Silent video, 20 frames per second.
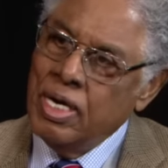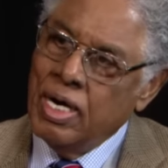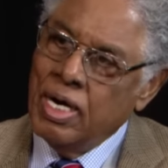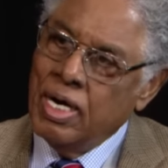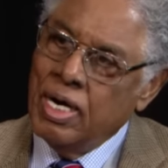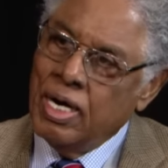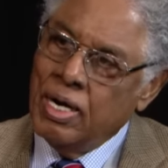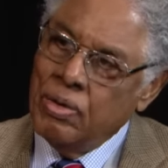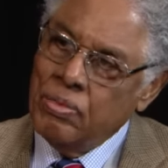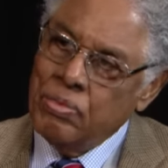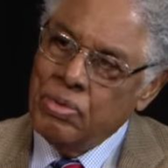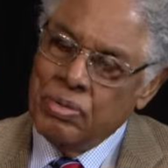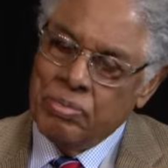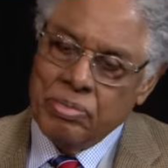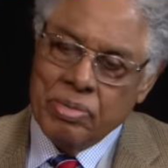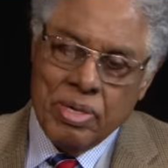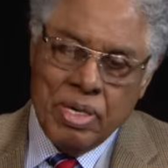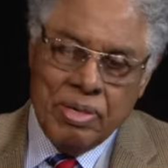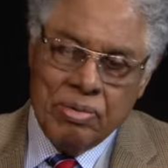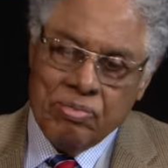Uh,
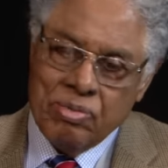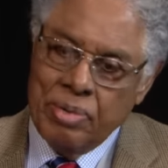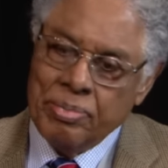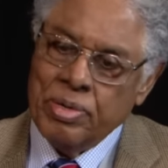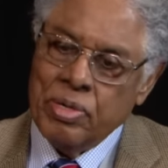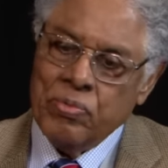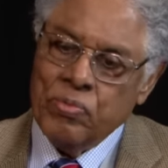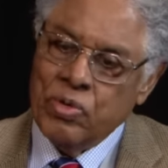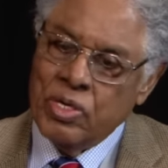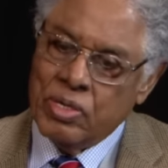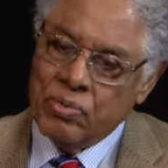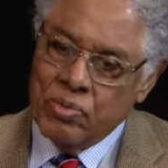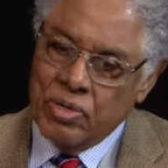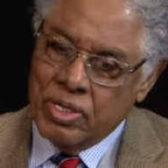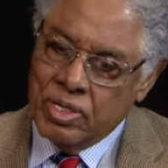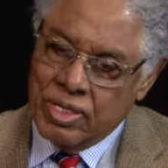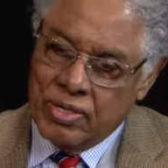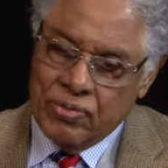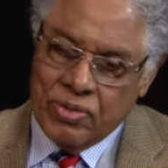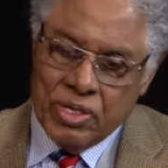women with,
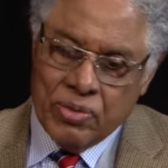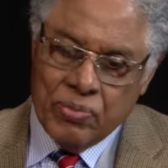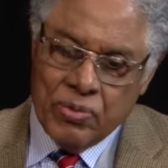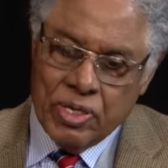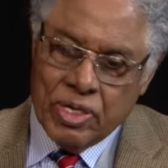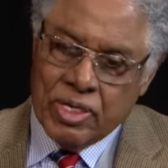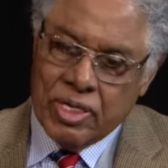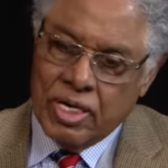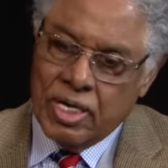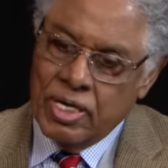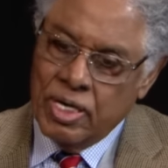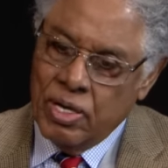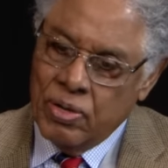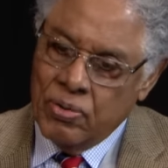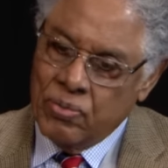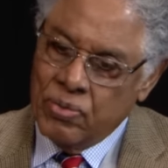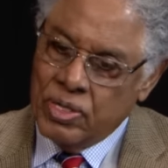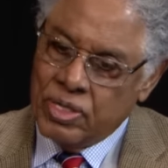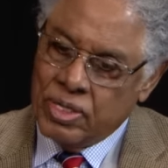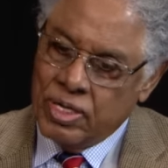uh, with, with, uh,
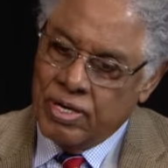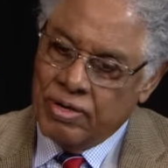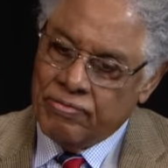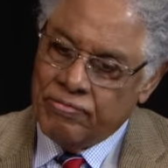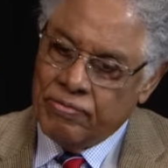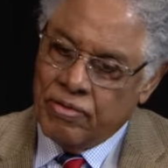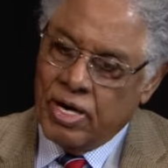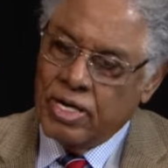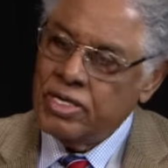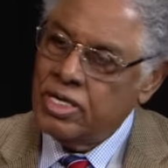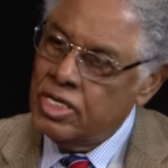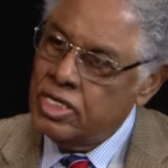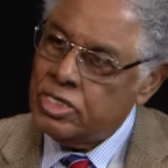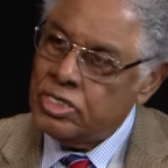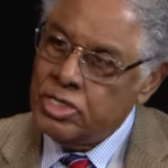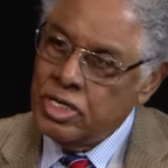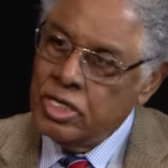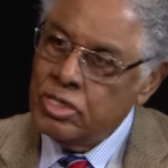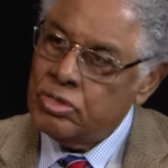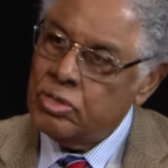with uh,
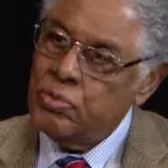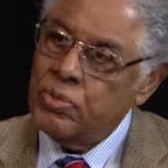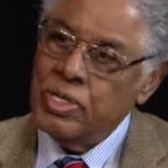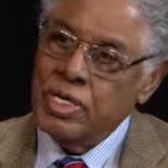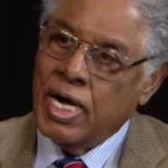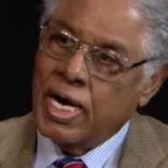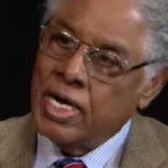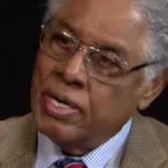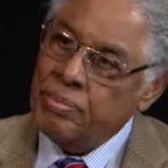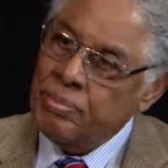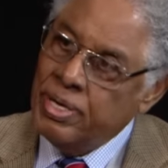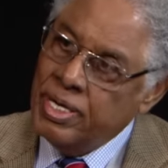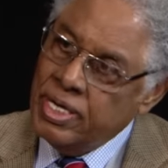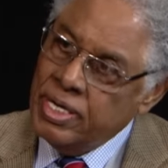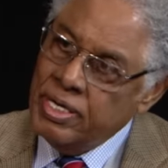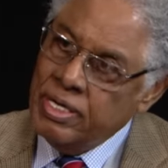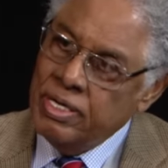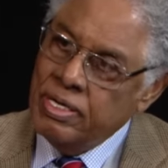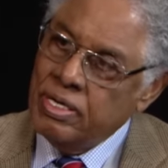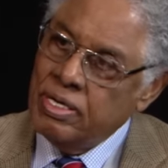fatherless children were not
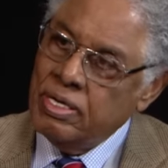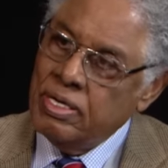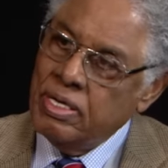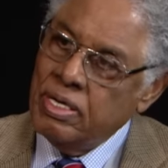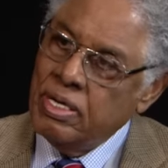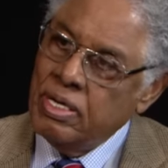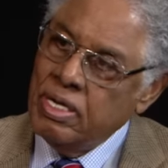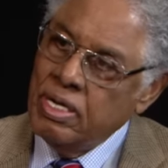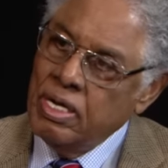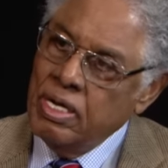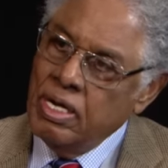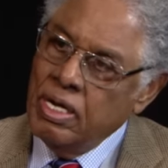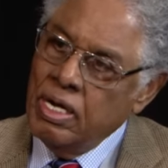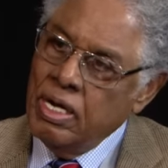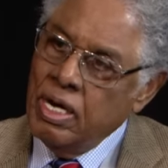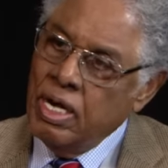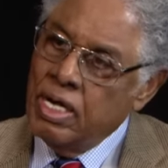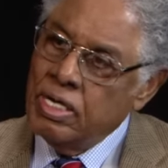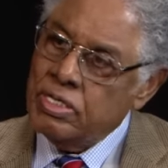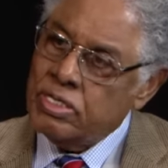admitted
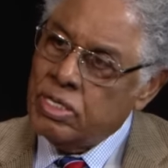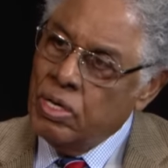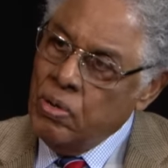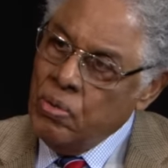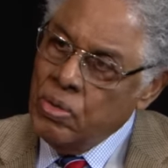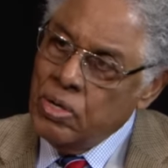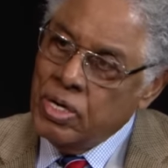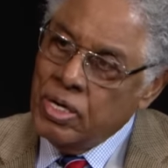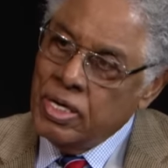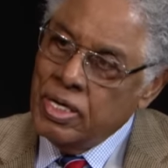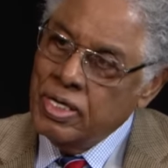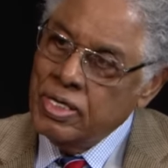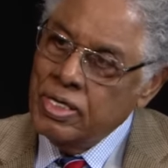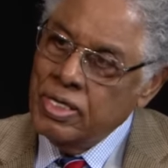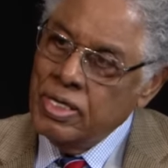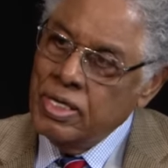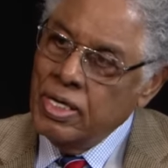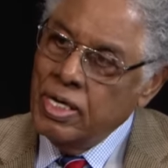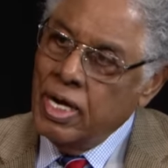and so on.